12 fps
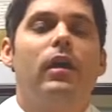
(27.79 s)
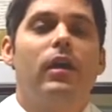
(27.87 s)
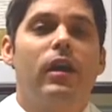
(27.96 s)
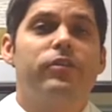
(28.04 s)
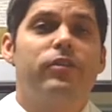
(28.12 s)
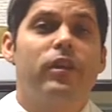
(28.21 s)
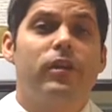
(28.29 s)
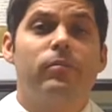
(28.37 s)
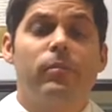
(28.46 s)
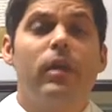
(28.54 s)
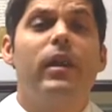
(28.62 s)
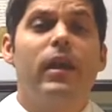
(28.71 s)
And I say,
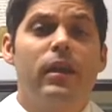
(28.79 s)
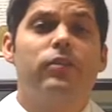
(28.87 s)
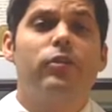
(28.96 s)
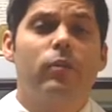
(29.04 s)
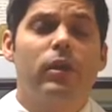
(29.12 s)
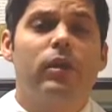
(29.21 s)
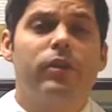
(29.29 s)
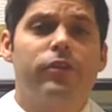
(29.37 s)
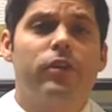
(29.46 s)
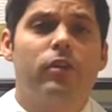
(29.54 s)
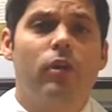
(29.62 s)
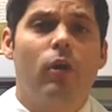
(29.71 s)
that is a
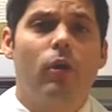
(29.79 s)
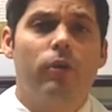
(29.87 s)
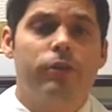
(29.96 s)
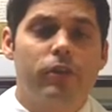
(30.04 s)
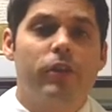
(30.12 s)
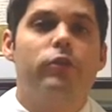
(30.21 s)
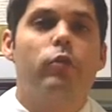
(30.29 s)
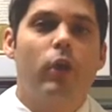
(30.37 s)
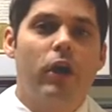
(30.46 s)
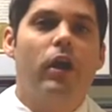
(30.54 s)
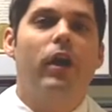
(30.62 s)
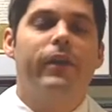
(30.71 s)
realistic goal, so let's
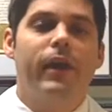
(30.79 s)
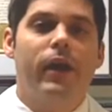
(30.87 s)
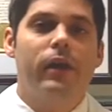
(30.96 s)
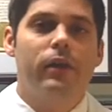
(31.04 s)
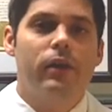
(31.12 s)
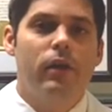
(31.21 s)
work on that.